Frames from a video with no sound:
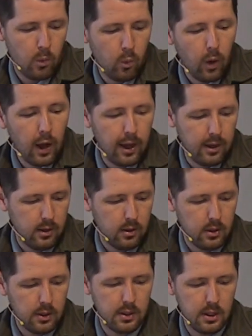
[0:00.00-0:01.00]
Why
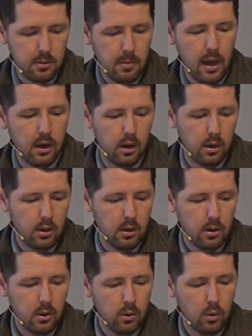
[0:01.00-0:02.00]
does this matter?
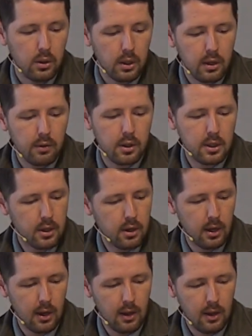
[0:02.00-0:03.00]
Well, look at verse
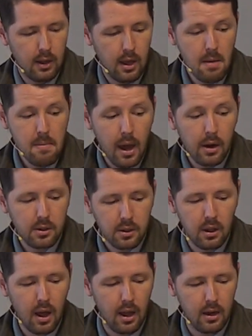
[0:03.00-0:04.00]
30. It matters a
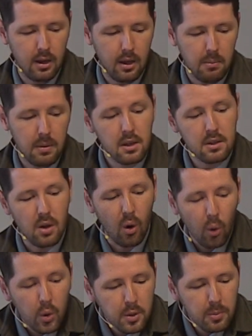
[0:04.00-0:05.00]
lot because the
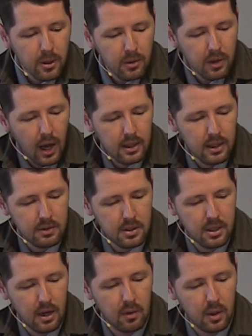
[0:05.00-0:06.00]
Holy Spirit of God lives
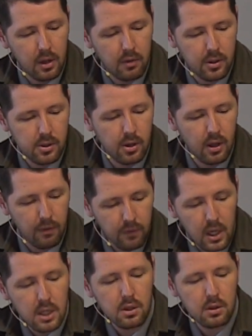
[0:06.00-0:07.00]
inside of you. Look at verse 30.
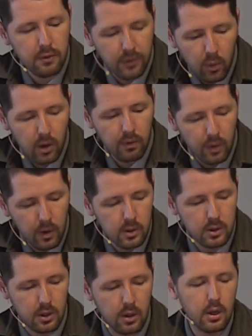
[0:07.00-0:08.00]
Ephesians 4, verse
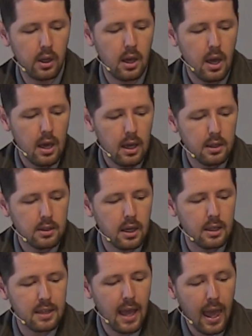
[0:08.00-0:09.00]
30, he
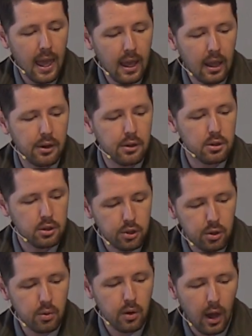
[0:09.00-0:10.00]
says, And
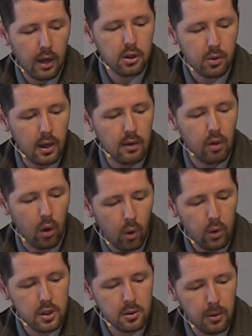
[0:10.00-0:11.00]
do not grieve the
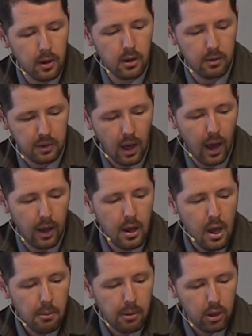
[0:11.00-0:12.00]
Holy Spirit of God,
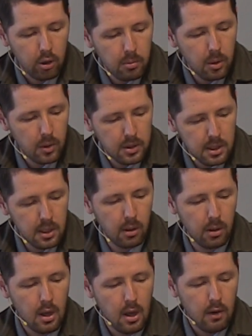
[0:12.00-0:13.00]
by whom you were sealed
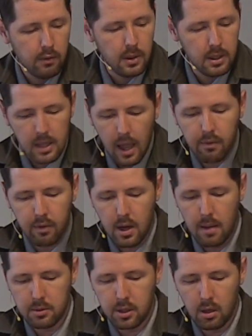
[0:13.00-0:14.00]
for the day of
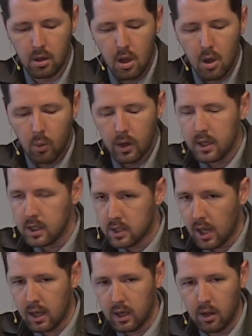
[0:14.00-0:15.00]
redemption. What he's
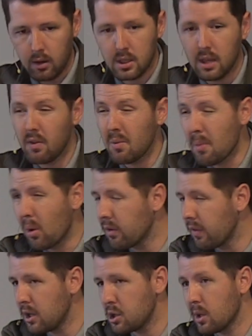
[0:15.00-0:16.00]
saying here, to give you
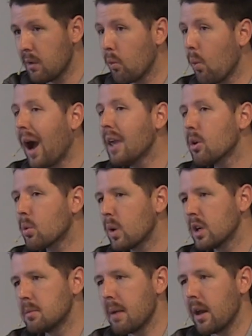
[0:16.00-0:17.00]
motivation of why your
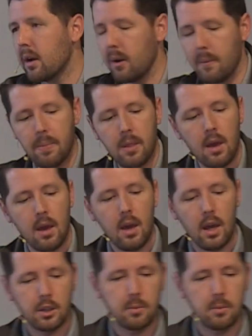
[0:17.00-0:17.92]
words matter, is